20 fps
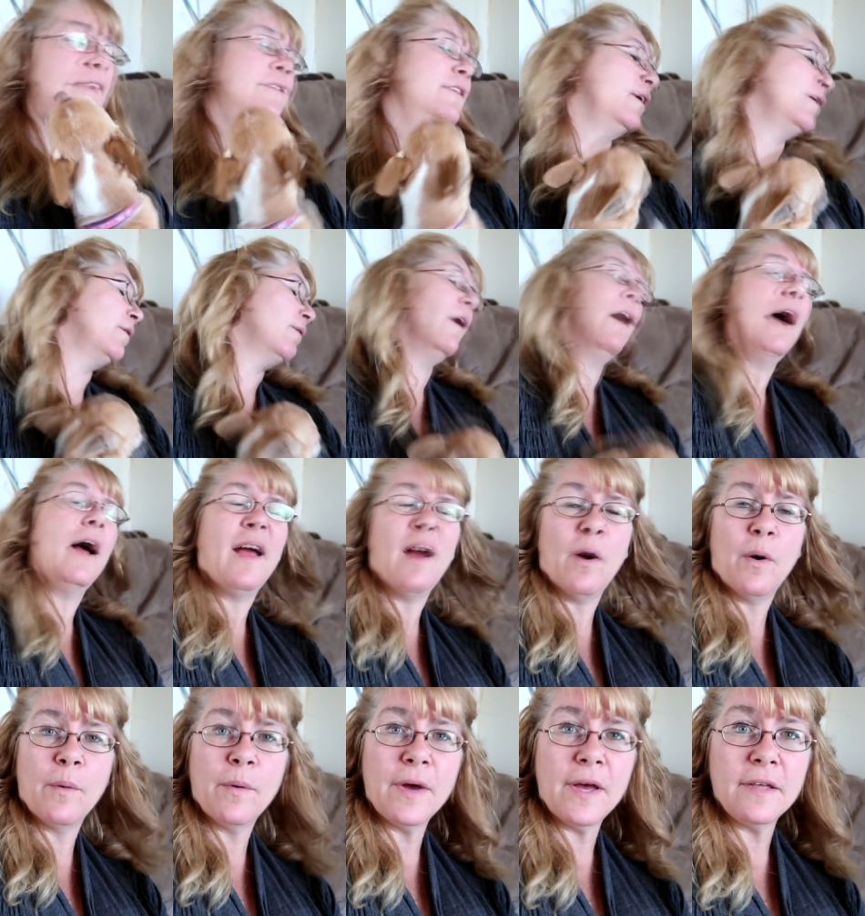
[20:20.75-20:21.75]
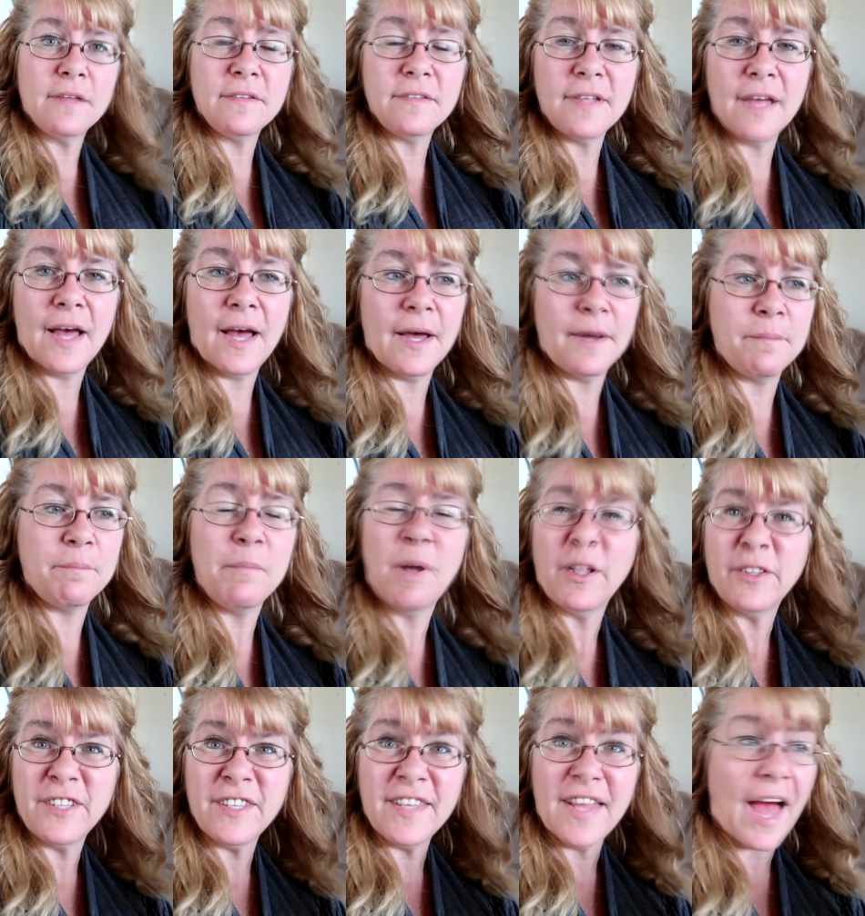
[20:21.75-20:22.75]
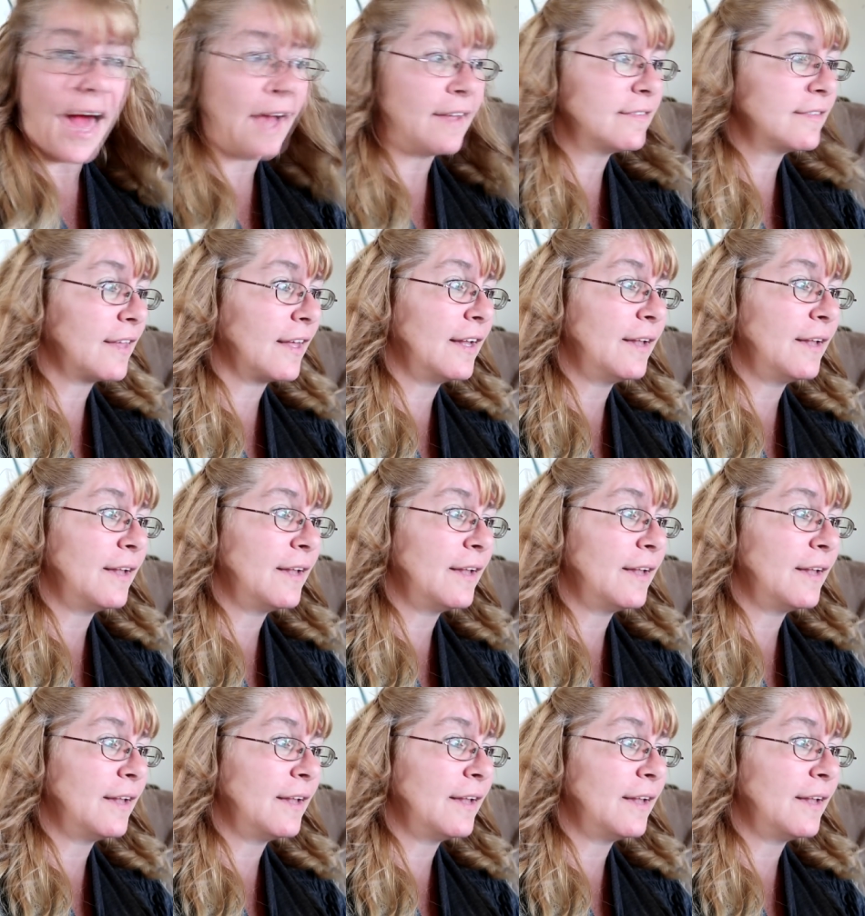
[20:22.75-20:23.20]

So I always um, multitask.